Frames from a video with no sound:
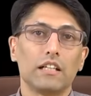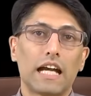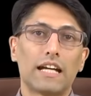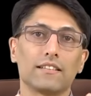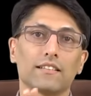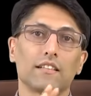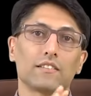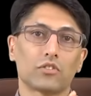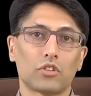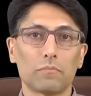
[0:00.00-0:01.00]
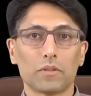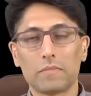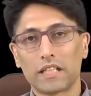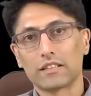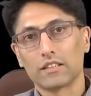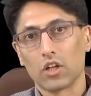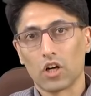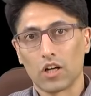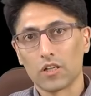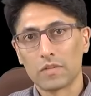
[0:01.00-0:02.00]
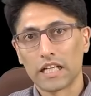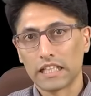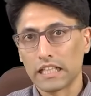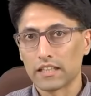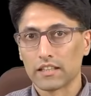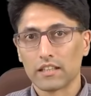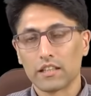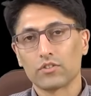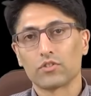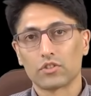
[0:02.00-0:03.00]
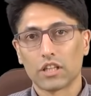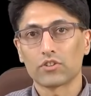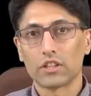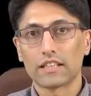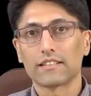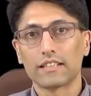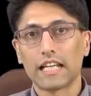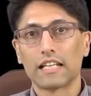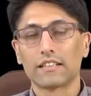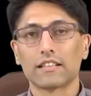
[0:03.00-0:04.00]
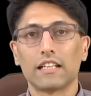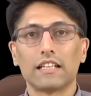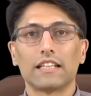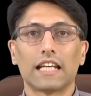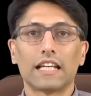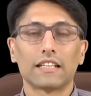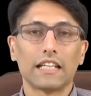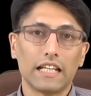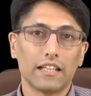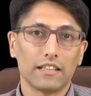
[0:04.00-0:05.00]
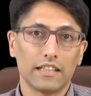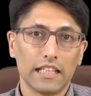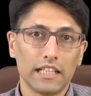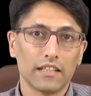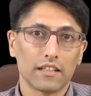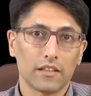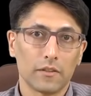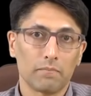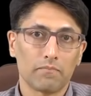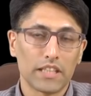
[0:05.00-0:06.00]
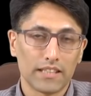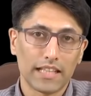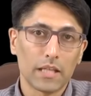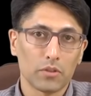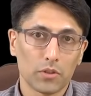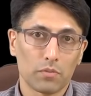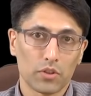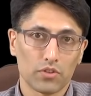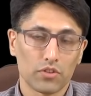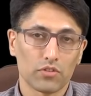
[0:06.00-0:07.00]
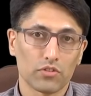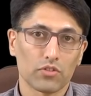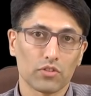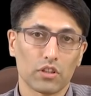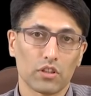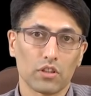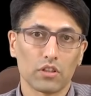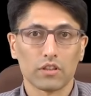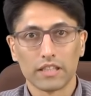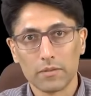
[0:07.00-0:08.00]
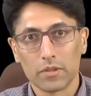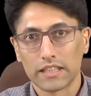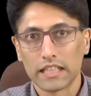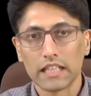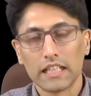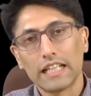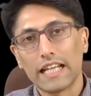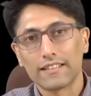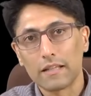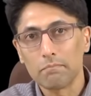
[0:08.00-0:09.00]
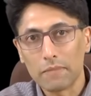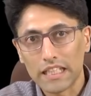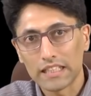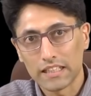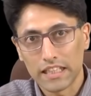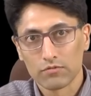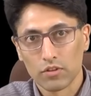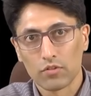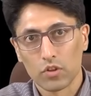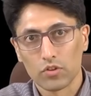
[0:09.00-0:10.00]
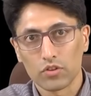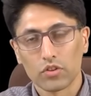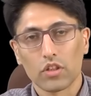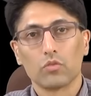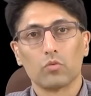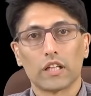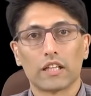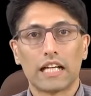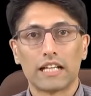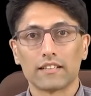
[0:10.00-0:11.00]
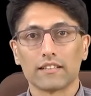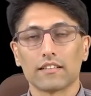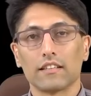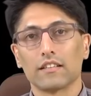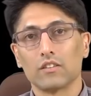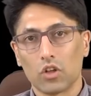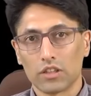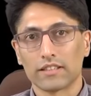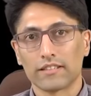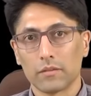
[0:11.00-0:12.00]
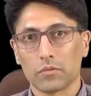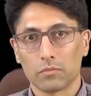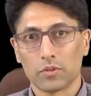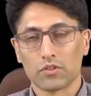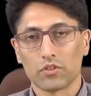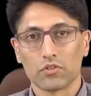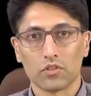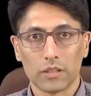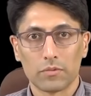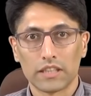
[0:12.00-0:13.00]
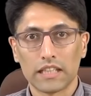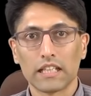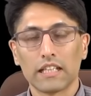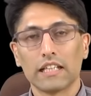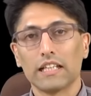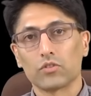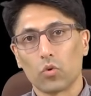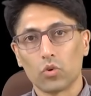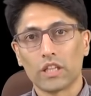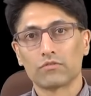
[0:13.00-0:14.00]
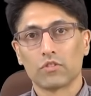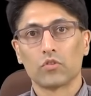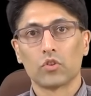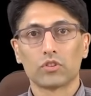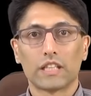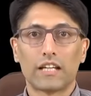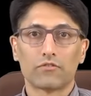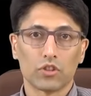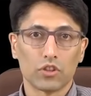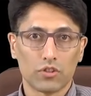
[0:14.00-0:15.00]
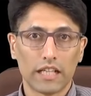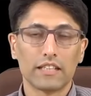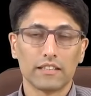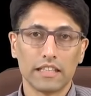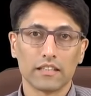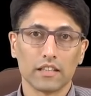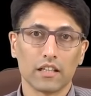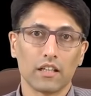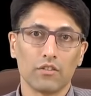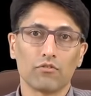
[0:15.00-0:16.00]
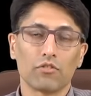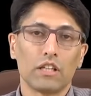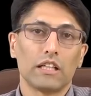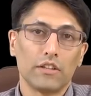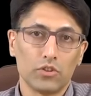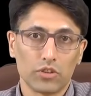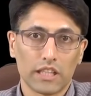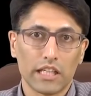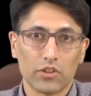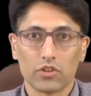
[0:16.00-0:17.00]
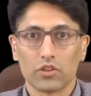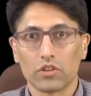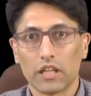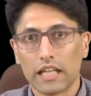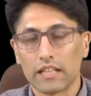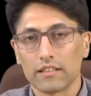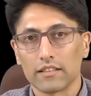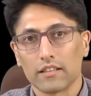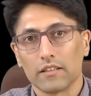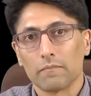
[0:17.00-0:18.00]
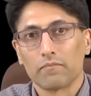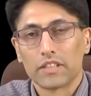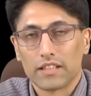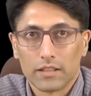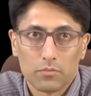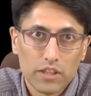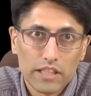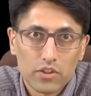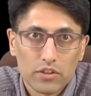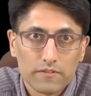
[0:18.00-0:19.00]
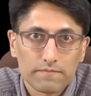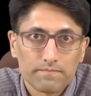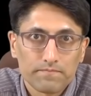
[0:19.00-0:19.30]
has supplemented the harm idea to such an extent that the disabled person's liberty is immediately revoked, whereas the non-disabled person's liberty is only revoked after a great deal of adjudication and deliberation.